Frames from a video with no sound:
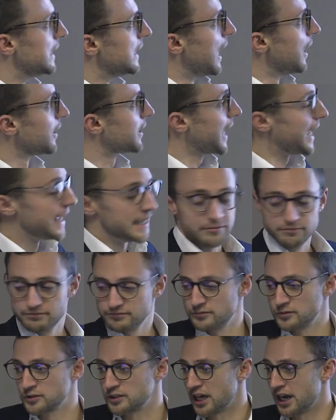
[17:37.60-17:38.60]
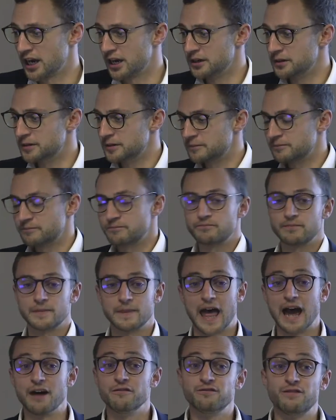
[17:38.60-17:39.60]
Okay, so
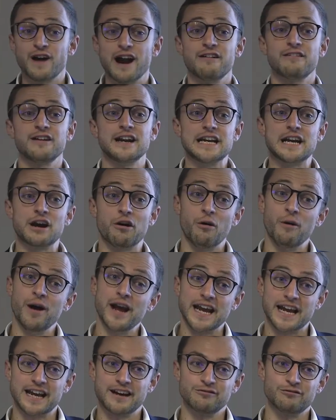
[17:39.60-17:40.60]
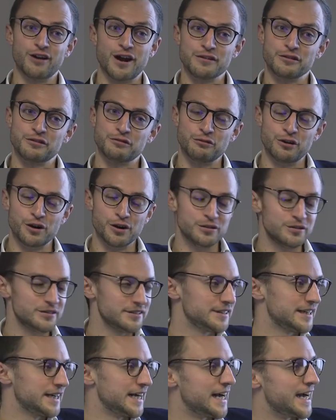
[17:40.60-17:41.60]
a very quick run
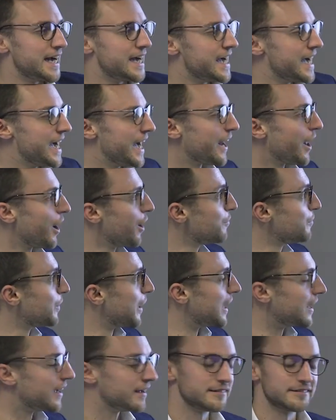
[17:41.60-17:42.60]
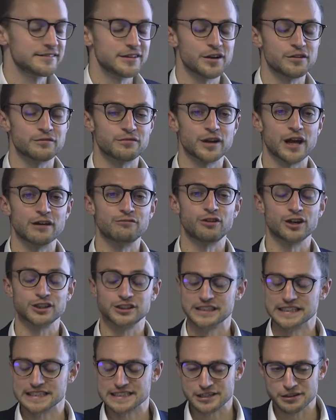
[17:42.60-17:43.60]
through, and I hope you don't feel I've
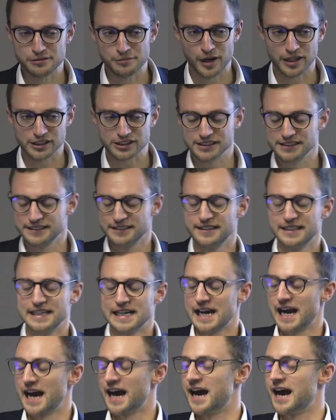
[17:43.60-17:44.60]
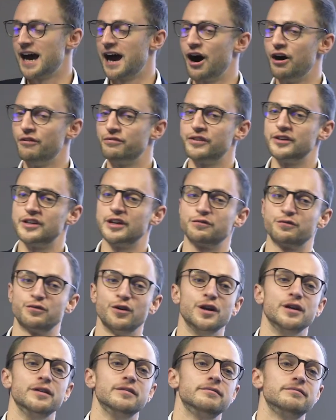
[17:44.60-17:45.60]
rushed it too much, of the
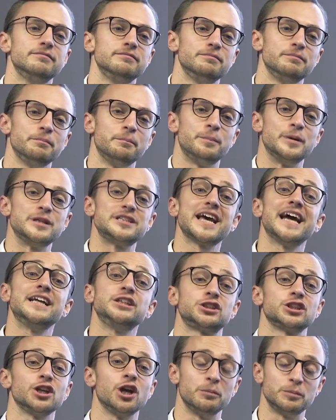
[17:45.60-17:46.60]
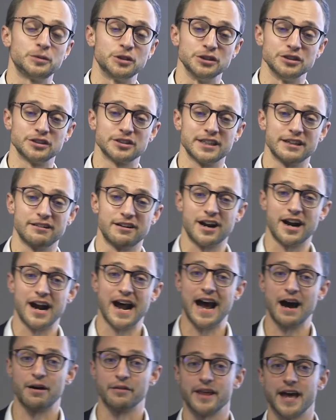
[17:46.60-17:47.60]
different potential options there are
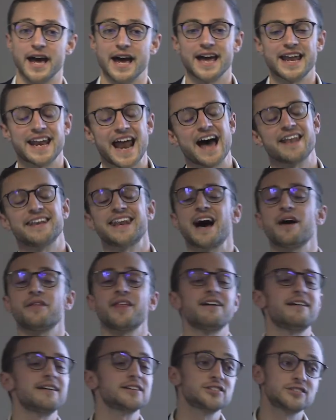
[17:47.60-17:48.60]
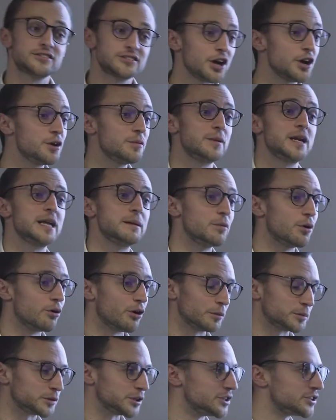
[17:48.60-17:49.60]
out there. And now there are so many more
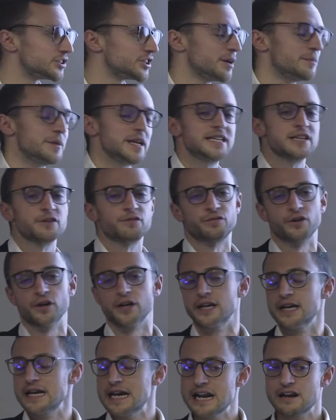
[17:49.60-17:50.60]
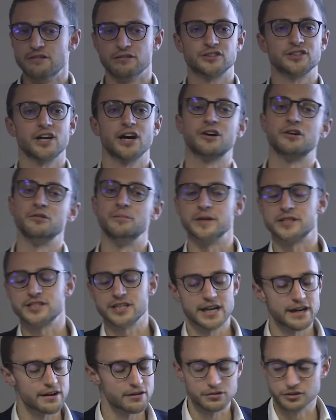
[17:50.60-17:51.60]
options, so many different recycled
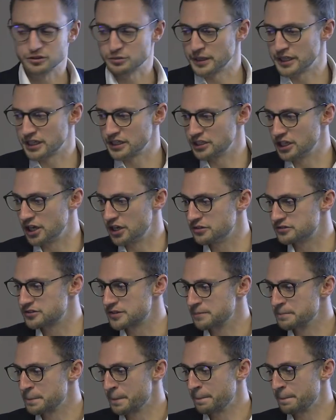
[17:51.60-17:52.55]
materials we can use.